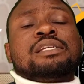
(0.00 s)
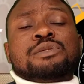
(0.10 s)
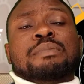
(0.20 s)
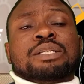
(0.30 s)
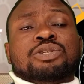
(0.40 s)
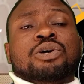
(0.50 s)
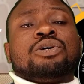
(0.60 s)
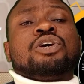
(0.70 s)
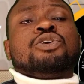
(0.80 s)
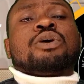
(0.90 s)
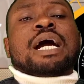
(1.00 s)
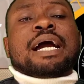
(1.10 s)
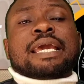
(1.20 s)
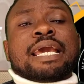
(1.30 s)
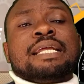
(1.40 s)
method, you
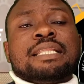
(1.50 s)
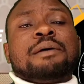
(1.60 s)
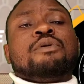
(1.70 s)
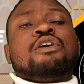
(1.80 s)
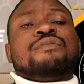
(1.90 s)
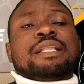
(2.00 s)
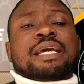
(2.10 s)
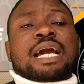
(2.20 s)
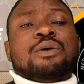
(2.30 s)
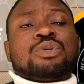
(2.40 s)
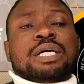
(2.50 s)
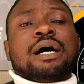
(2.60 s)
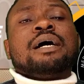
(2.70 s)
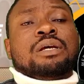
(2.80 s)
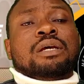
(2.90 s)
can get them over the
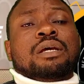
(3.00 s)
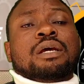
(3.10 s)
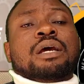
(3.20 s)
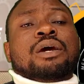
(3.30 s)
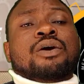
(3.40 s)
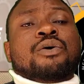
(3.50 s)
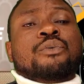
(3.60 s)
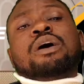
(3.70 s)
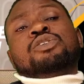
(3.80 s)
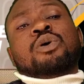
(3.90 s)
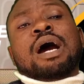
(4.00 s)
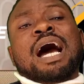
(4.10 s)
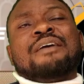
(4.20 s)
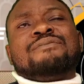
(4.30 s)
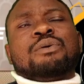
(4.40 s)
counter. We also
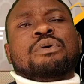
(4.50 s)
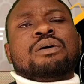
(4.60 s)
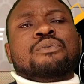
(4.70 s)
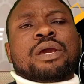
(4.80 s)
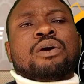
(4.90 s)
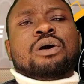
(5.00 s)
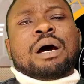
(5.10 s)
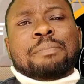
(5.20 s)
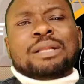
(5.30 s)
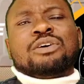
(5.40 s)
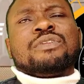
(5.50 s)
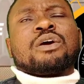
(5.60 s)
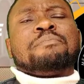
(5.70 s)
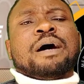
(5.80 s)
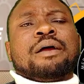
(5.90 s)
have the one we call, a part of the
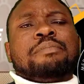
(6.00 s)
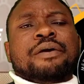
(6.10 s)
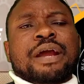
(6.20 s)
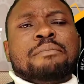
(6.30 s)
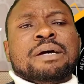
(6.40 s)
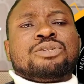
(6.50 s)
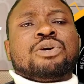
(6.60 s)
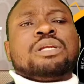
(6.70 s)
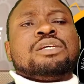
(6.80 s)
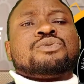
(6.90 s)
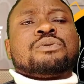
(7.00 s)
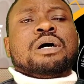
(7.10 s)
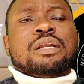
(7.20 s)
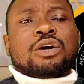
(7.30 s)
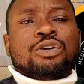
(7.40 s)
barrier method is
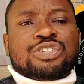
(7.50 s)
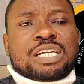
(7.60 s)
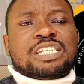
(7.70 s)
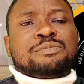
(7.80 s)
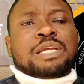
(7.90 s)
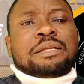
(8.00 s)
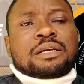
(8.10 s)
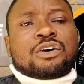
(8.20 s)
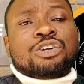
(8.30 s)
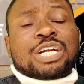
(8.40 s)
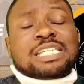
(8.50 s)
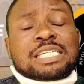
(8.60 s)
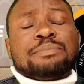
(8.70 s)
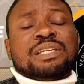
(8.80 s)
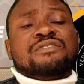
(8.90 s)
the
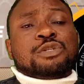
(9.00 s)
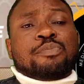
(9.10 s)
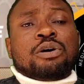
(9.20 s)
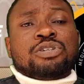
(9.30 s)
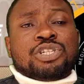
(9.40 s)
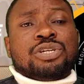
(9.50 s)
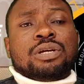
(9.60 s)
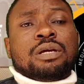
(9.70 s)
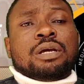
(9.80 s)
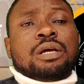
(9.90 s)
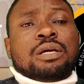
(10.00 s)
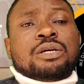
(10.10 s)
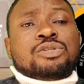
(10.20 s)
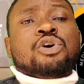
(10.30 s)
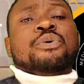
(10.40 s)
contraceptive sponge.
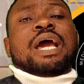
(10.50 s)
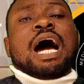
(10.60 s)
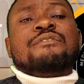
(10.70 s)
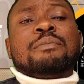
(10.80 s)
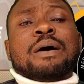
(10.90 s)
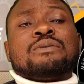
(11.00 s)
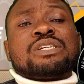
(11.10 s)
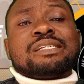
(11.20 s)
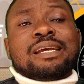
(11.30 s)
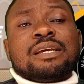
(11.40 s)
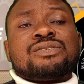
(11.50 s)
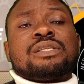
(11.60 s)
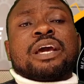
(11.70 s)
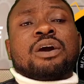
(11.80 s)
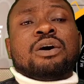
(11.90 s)
So we have about 6,
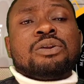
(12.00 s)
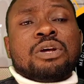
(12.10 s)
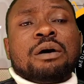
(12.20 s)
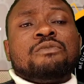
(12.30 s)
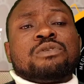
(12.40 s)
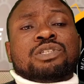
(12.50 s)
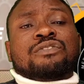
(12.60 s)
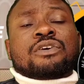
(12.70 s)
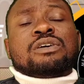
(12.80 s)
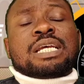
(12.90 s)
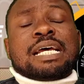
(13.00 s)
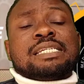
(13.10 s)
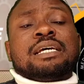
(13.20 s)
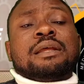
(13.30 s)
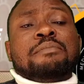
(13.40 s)
the condom, which of course I
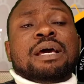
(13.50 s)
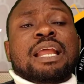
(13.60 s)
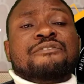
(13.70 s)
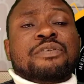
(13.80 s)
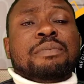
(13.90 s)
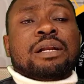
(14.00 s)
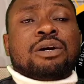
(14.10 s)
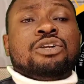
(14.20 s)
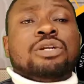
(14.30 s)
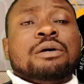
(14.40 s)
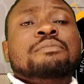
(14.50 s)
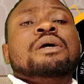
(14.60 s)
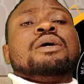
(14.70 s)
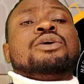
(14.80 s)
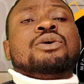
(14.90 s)
said the male and female condom.
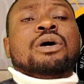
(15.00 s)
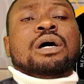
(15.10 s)
We